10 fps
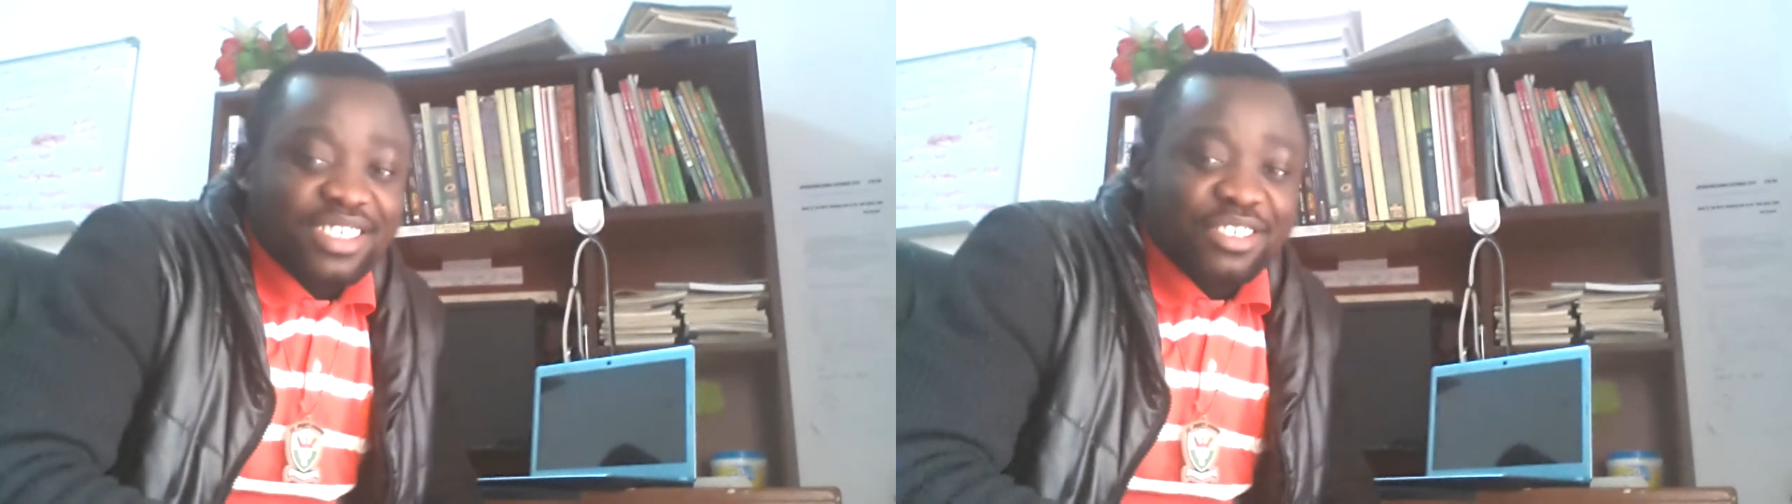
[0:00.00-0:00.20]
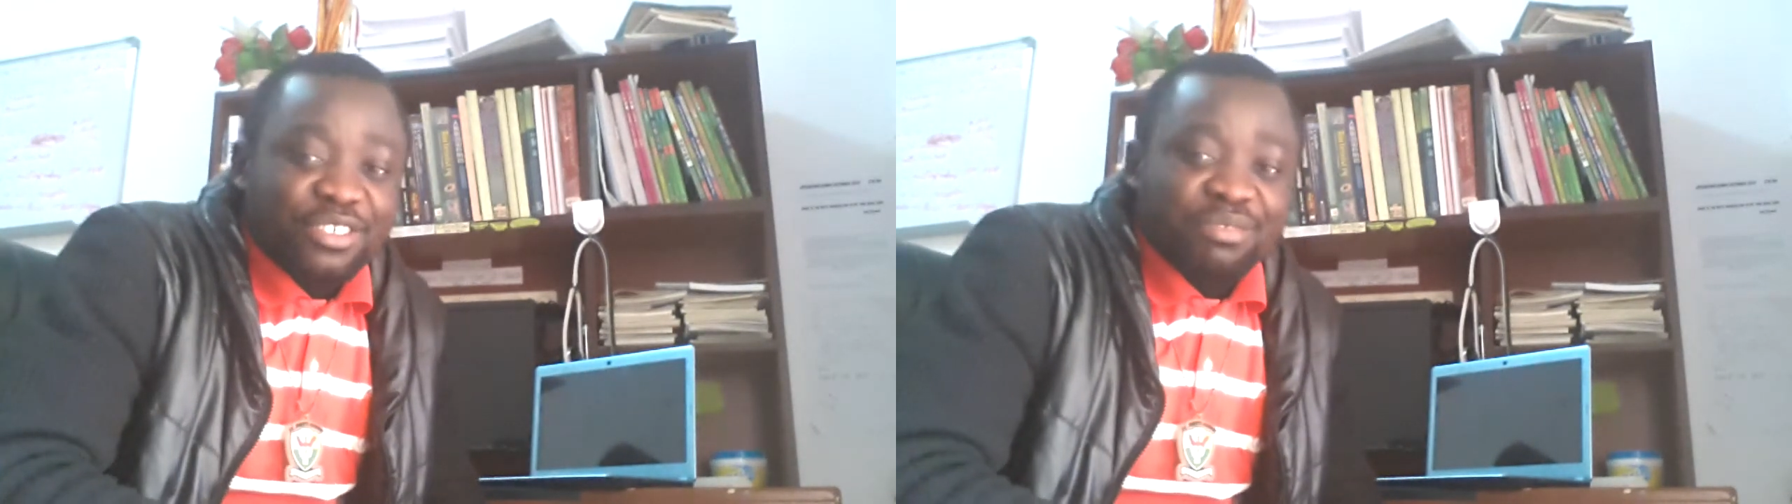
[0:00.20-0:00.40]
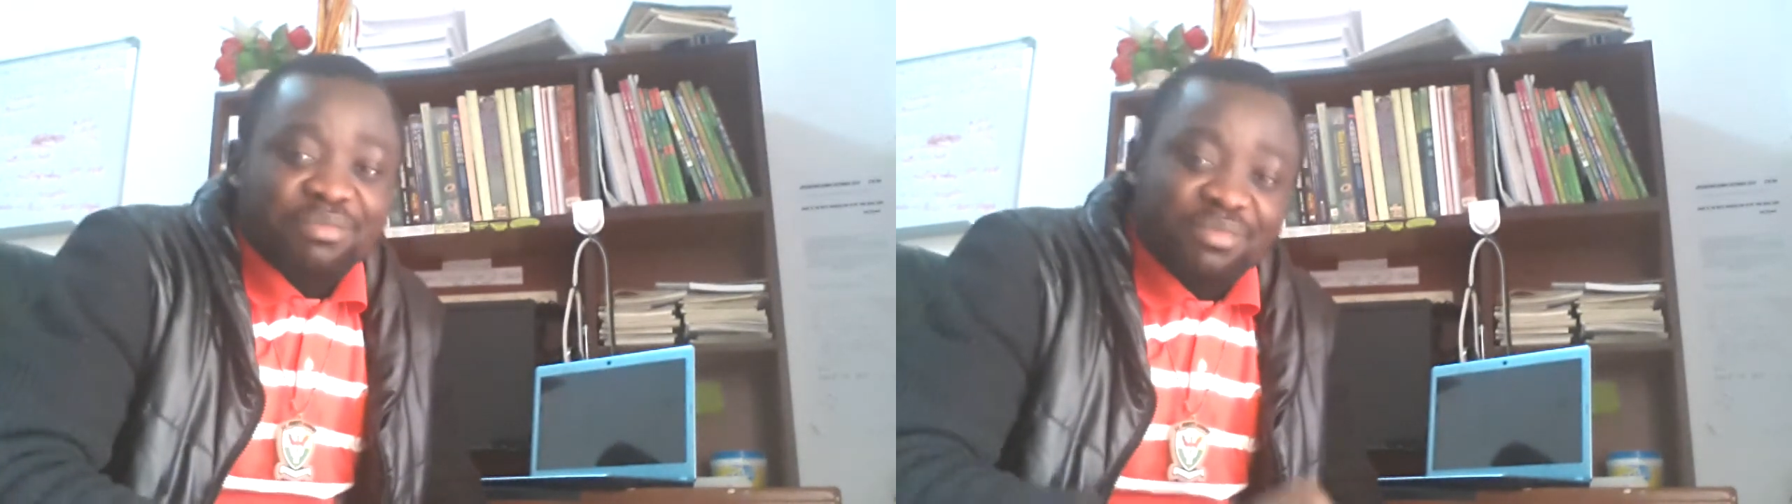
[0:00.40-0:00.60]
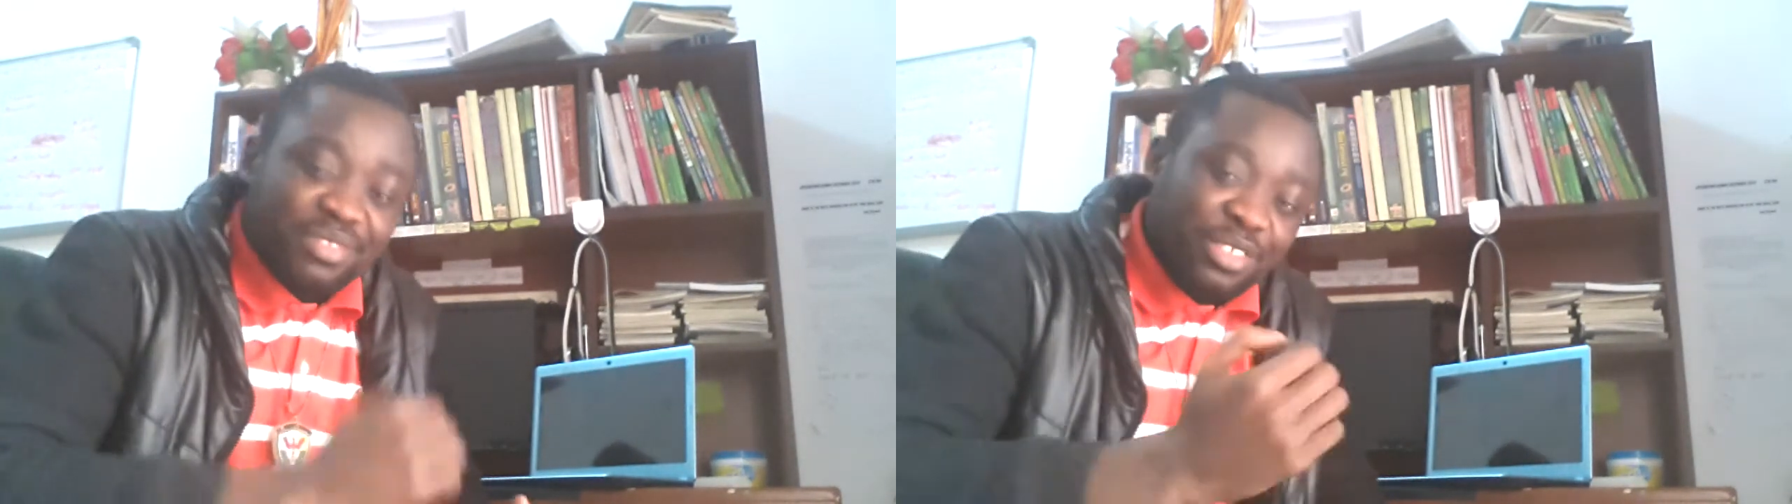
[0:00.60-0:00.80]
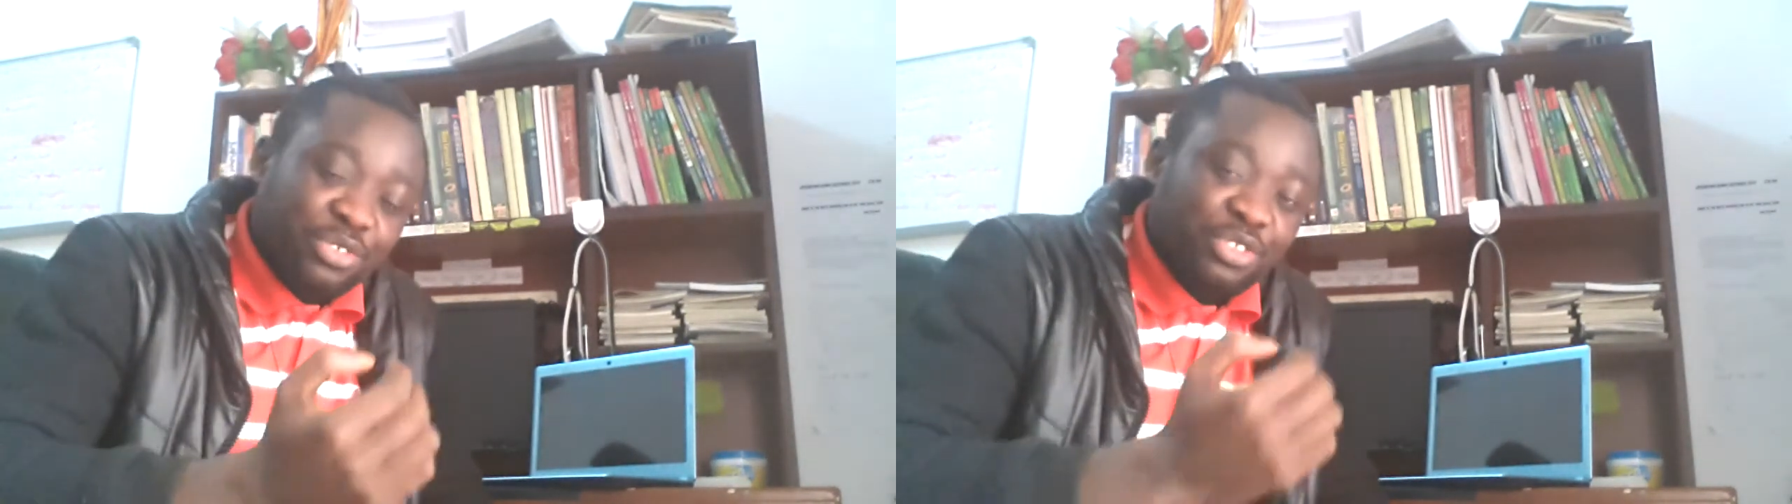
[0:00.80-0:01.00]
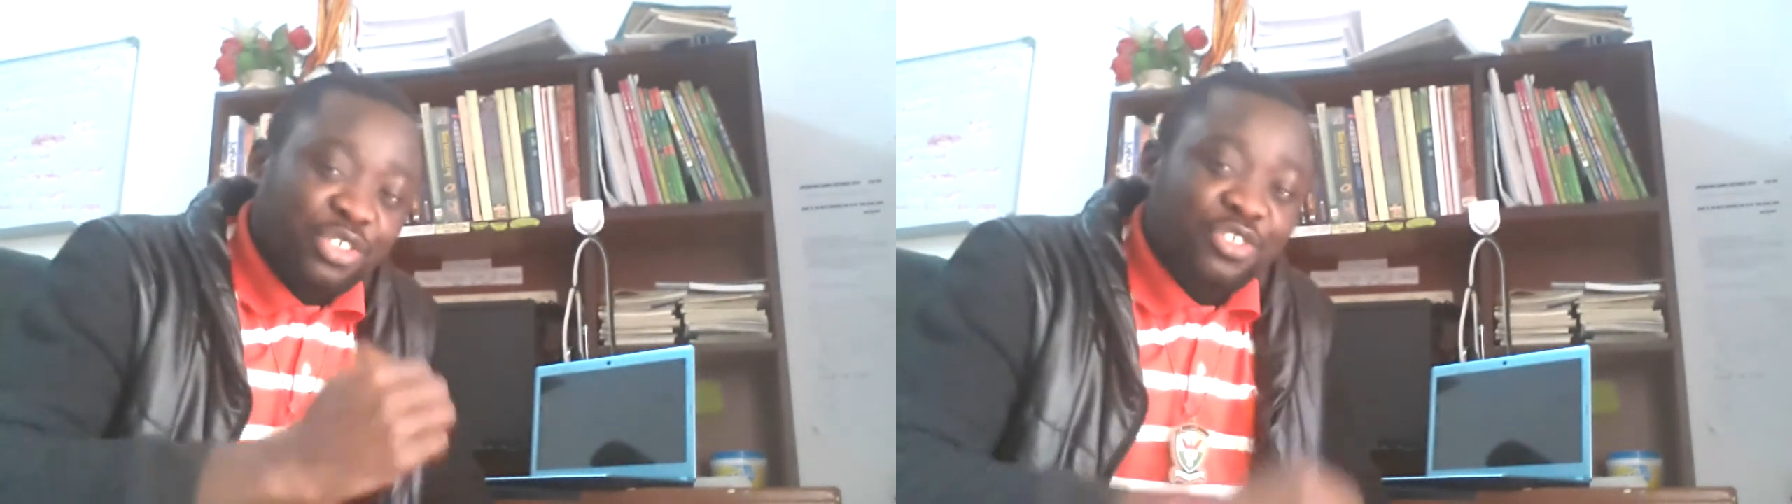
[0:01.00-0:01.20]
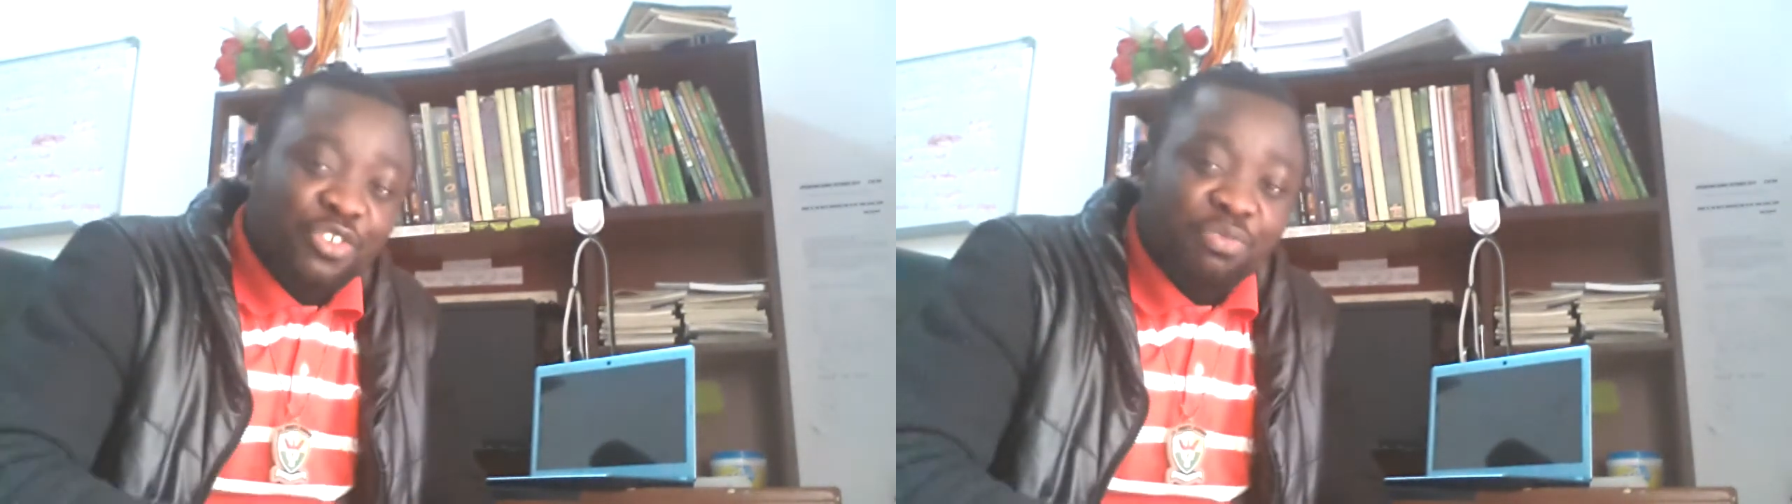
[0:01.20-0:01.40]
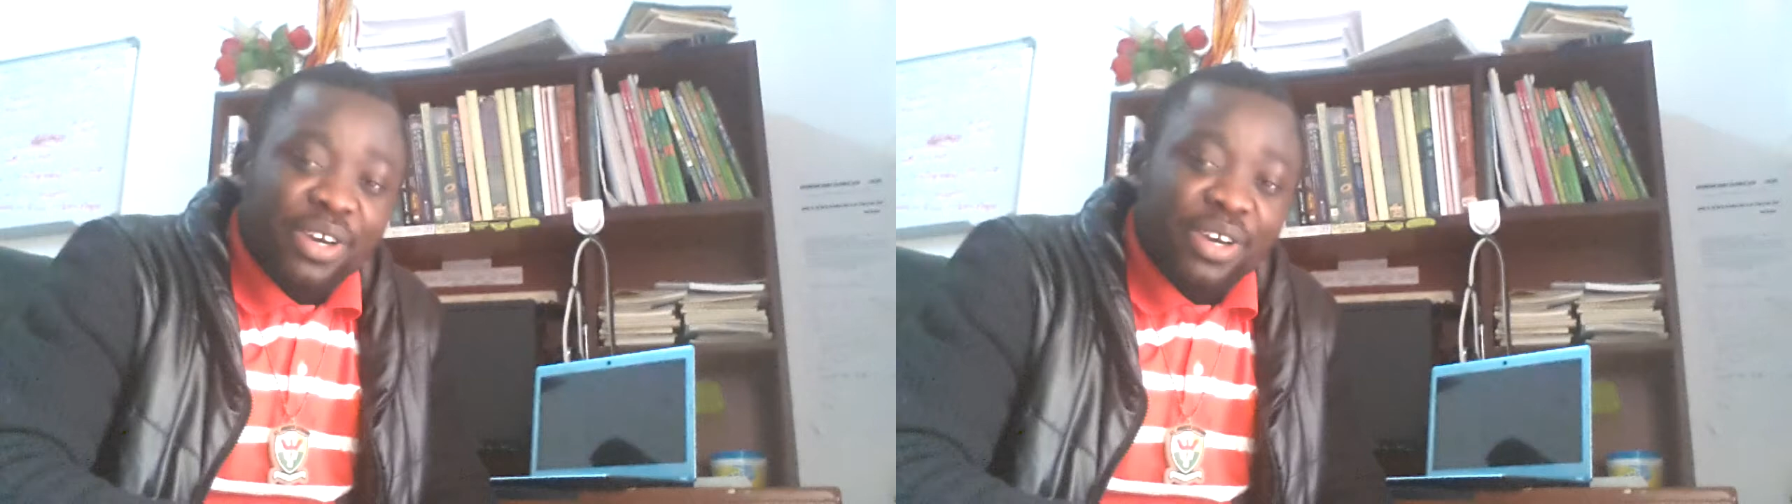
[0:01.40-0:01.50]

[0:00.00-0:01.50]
you know, the results of